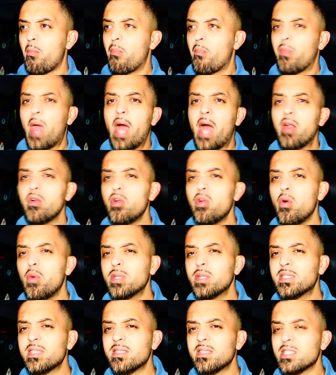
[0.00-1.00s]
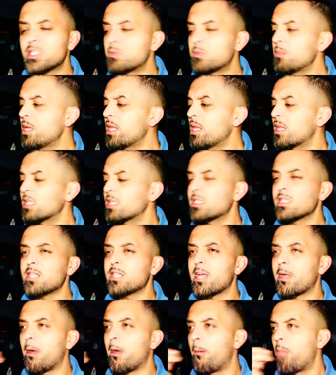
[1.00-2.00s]
I don't know what's in this meat. This is
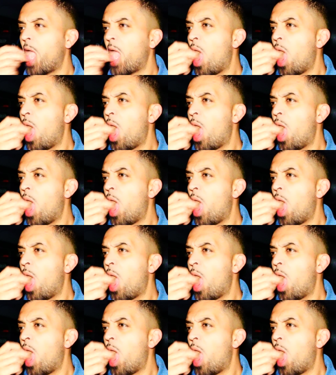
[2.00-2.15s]
like a,